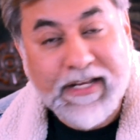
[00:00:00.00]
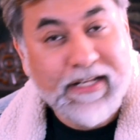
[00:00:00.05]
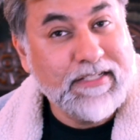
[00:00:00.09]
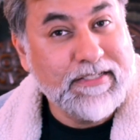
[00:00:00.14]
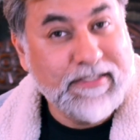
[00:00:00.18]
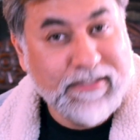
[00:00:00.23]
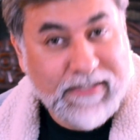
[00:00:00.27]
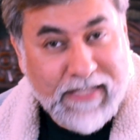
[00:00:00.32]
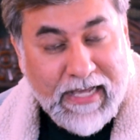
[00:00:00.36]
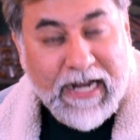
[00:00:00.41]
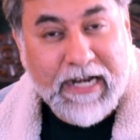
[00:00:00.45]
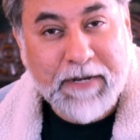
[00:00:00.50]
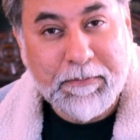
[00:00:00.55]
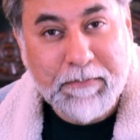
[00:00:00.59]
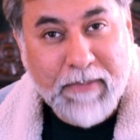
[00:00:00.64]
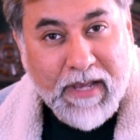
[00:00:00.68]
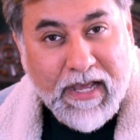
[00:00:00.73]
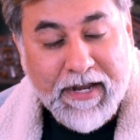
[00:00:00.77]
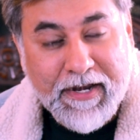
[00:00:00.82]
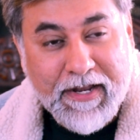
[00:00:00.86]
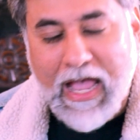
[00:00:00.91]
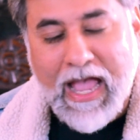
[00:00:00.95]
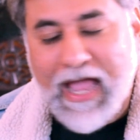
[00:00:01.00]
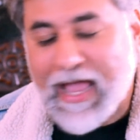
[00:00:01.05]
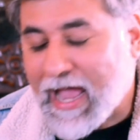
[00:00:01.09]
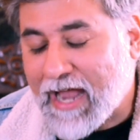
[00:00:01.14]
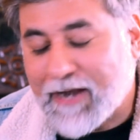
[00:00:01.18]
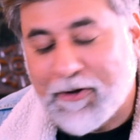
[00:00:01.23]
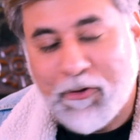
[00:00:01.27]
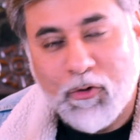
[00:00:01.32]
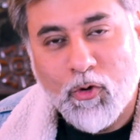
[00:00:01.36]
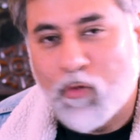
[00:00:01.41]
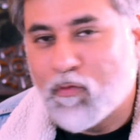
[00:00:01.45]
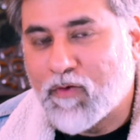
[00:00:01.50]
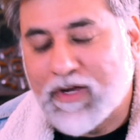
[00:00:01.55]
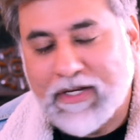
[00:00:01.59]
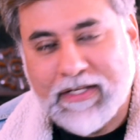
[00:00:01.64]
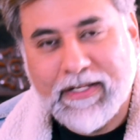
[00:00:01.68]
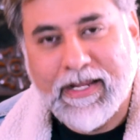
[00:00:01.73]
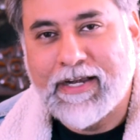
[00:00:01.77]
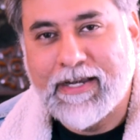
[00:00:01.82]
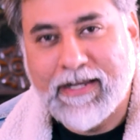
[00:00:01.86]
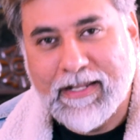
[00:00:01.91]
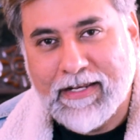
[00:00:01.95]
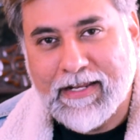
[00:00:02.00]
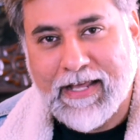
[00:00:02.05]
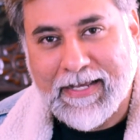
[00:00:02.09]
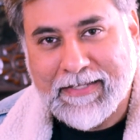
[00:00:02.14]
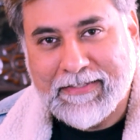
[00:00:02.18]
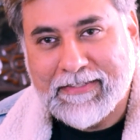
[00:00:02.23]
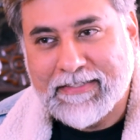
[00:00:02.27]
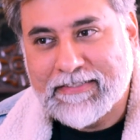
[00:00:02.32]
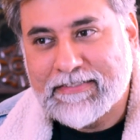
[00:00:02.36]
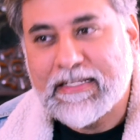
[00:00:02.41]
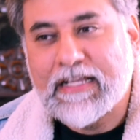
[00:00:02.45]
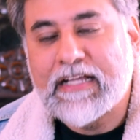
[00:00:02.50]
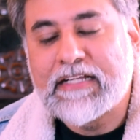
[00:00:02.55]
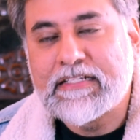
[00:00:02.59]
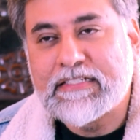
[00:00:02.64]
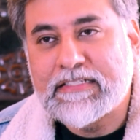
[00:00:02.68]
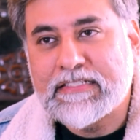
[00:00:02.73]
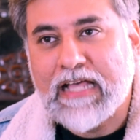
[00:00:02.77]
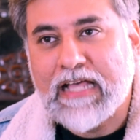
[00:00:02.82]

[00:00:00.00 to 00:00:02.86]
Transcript: It is that bad. And no one can deny this. It's